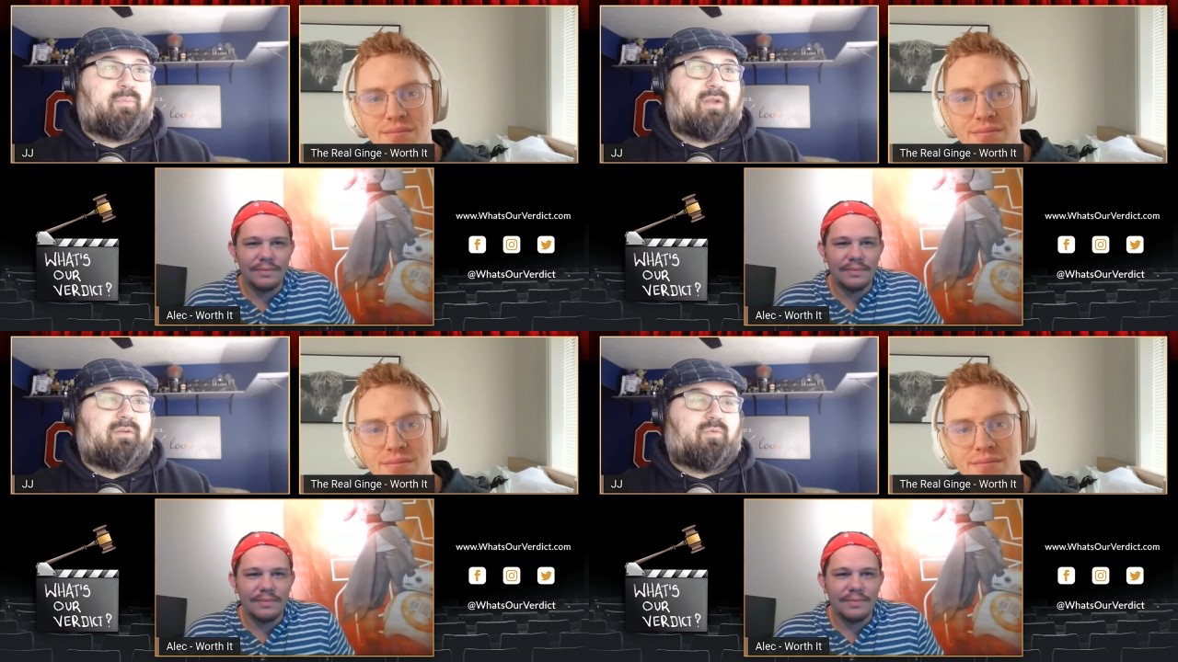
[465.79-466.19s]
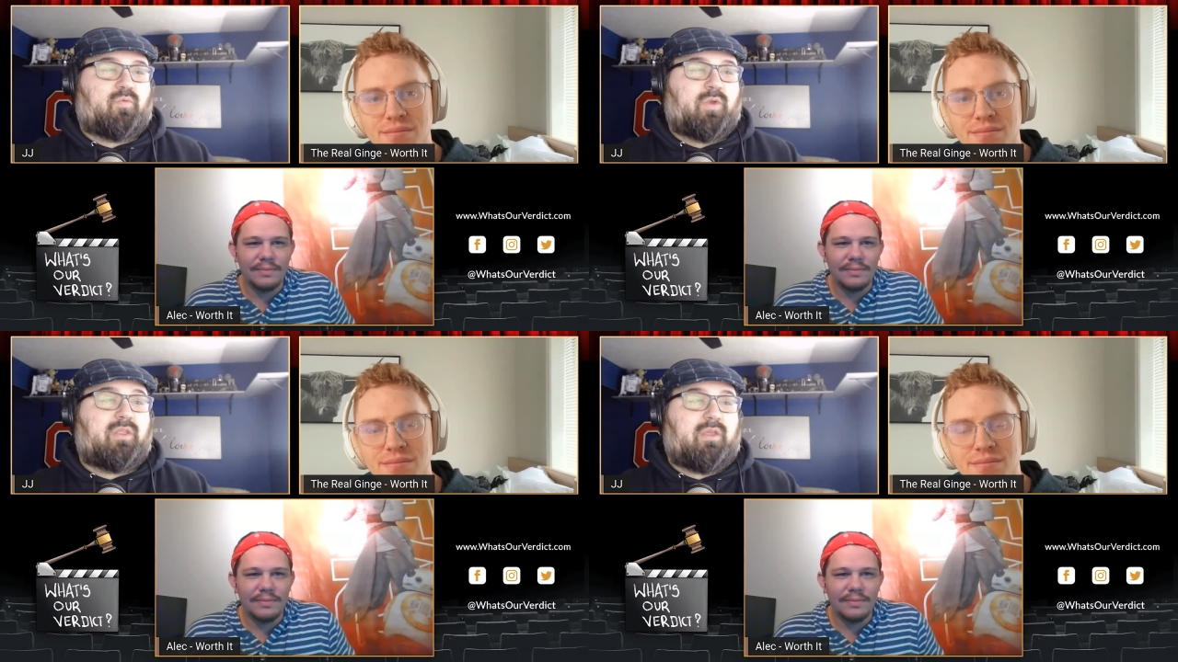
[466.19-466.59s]
Speaker 1: but
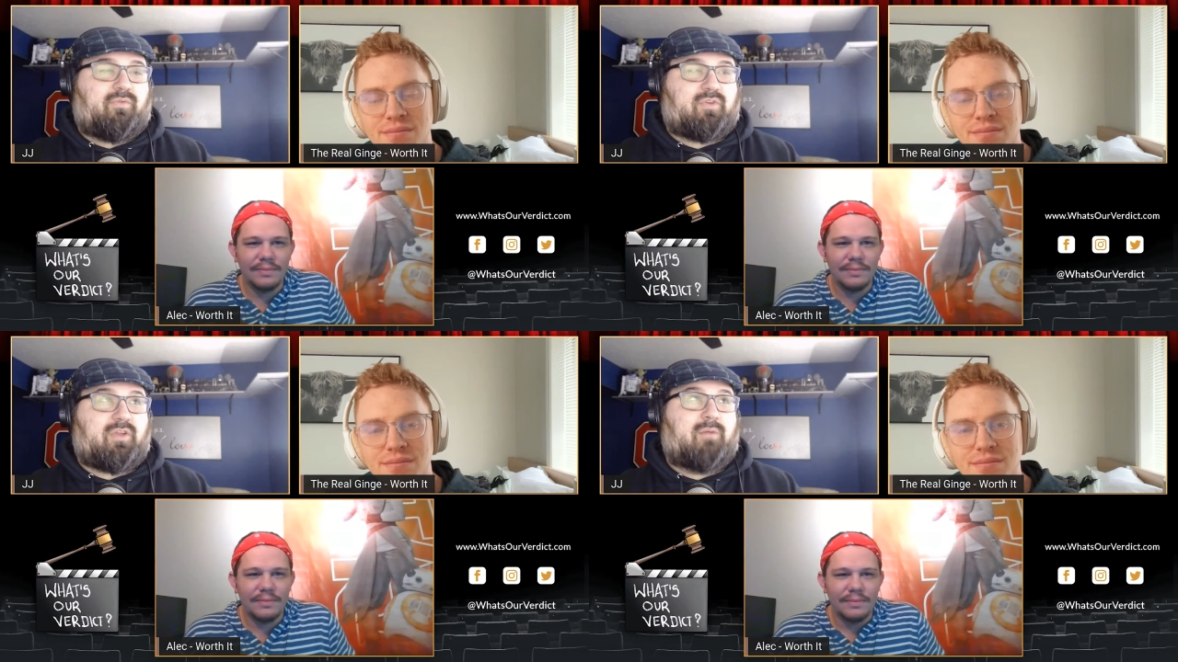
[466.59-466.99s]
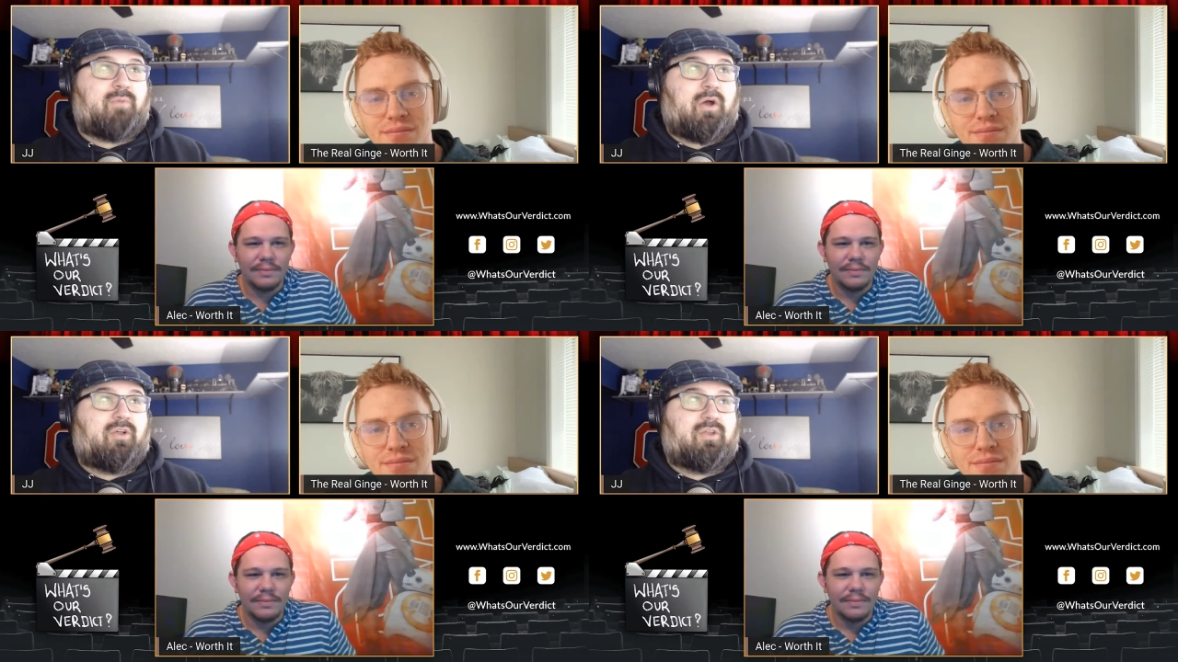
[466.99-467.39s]
really for Tom
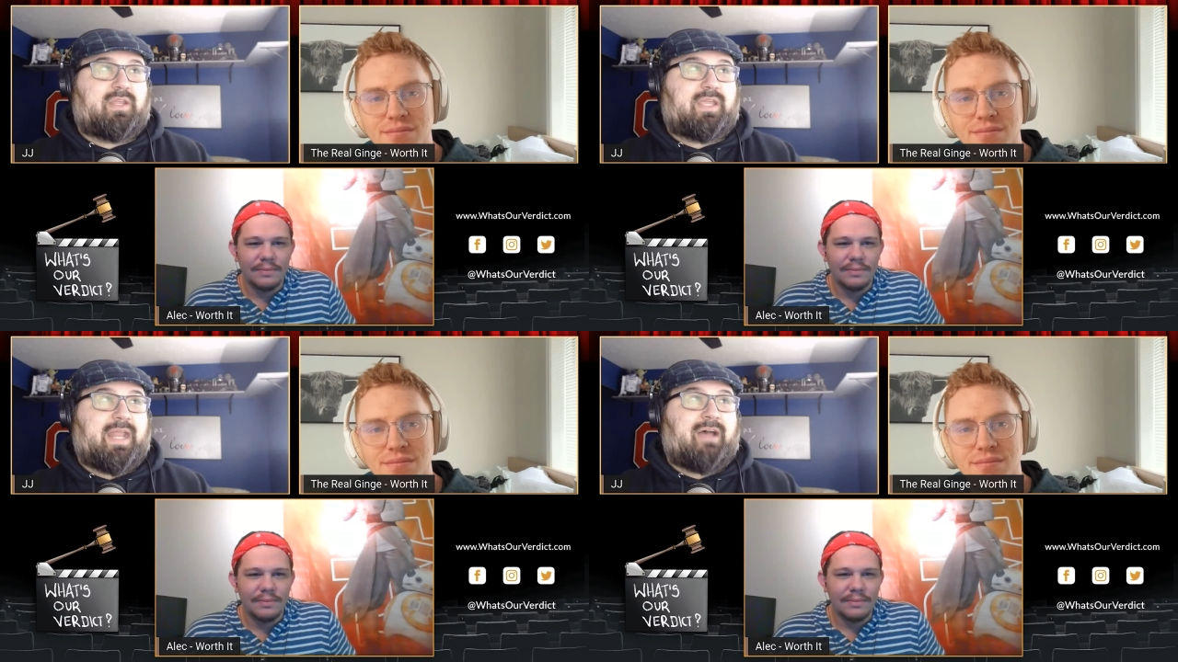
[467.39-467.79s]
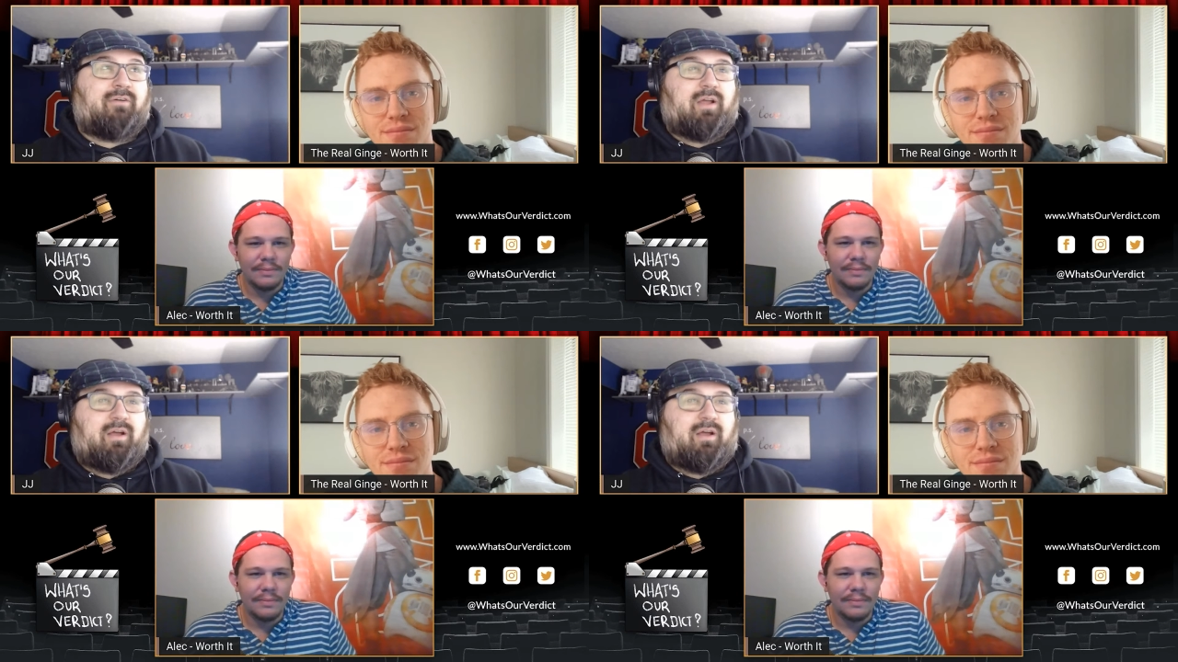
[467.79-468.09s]
Holland to get out